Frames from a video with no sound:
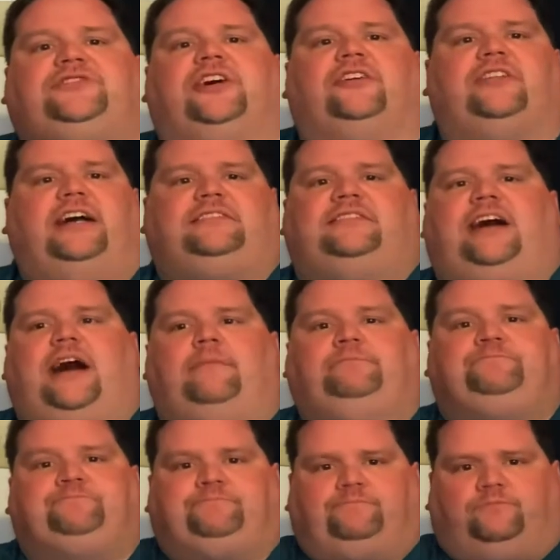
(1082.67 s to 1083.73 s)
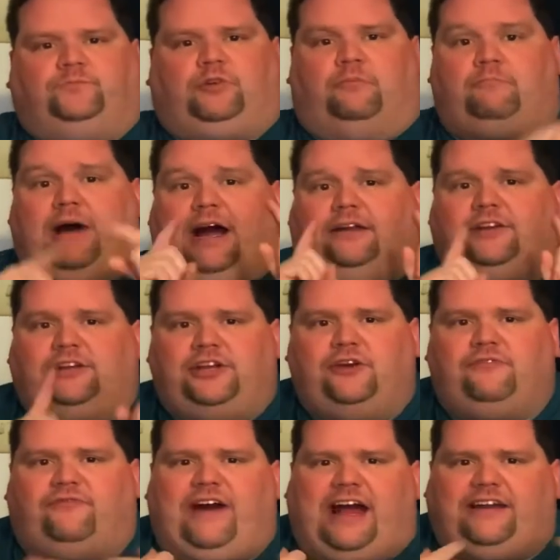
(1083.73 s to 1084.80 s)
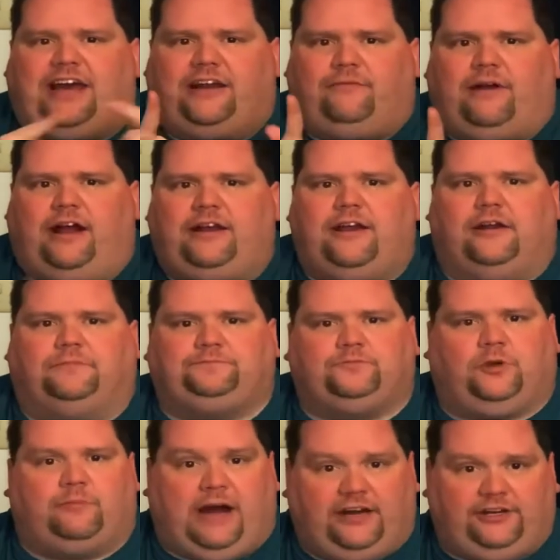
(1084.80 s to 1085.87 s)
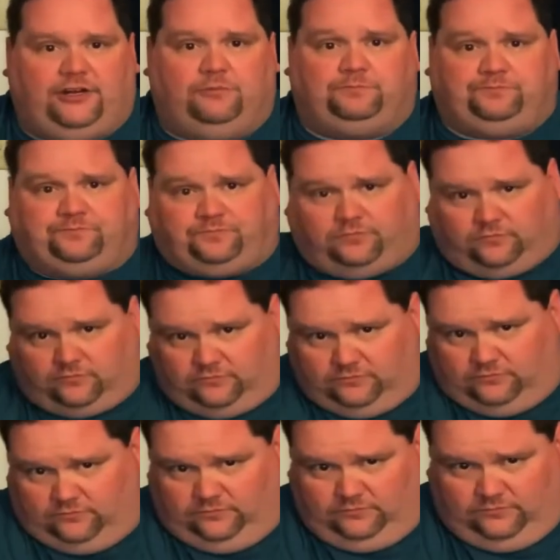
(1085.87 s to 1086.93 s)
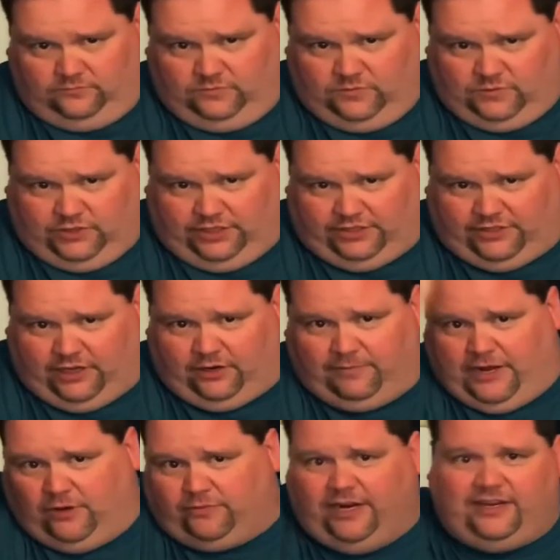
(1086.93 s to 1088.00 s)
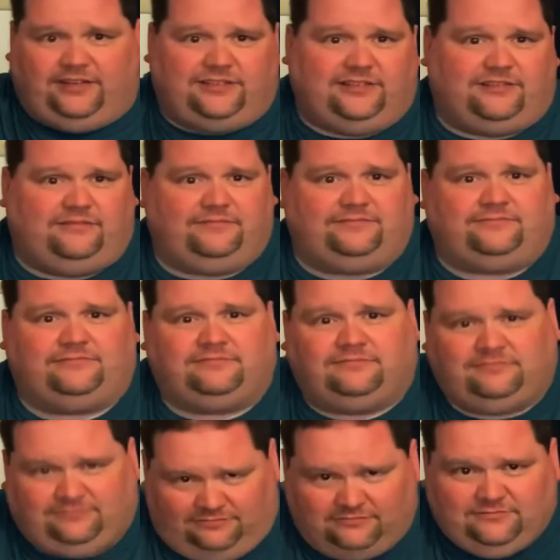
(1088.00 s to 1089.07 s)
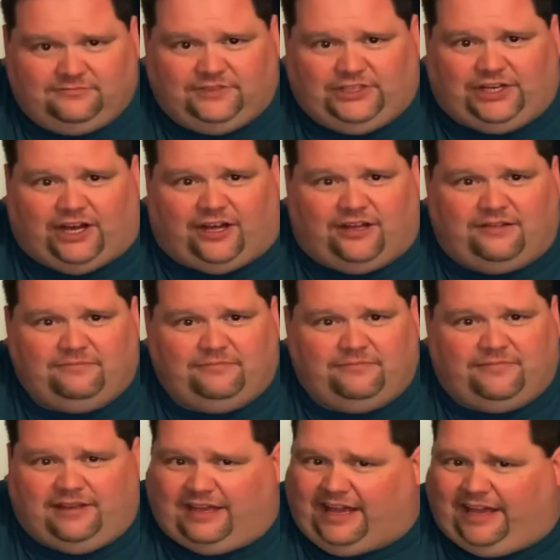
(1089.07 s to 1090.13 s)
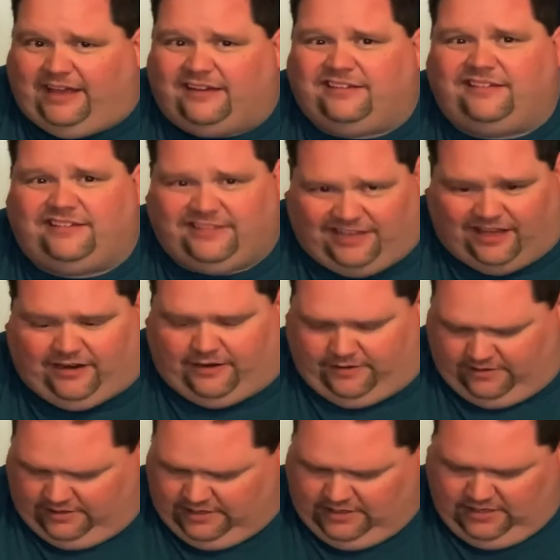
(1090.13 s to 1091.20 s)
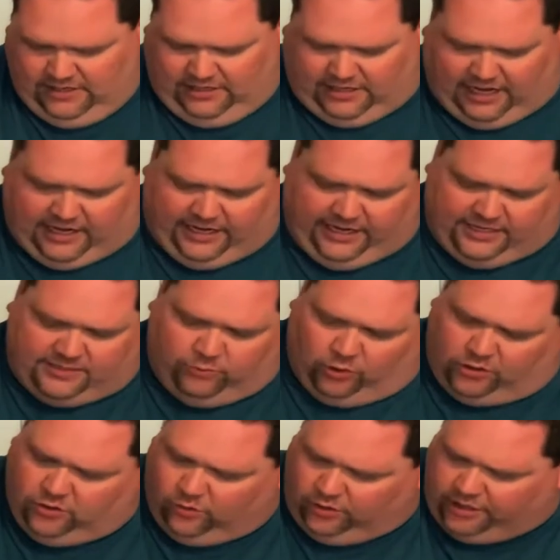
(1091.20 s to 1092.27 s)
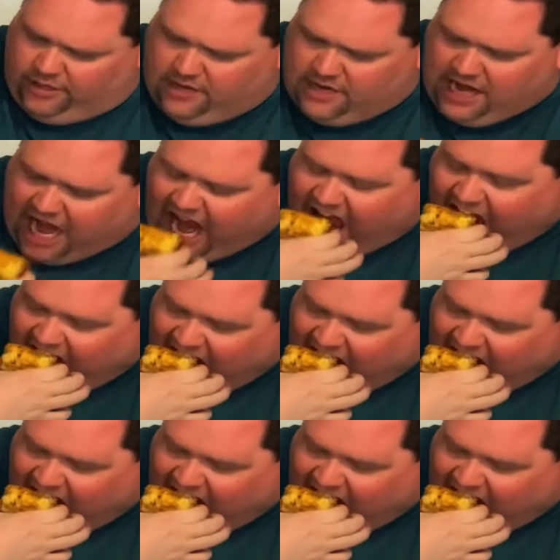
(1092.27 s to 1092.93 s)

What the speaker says: next time, reminding you, Fat Daddy right here, reminding you, dinner bell rings. Come and get it. Gotta get some more corn.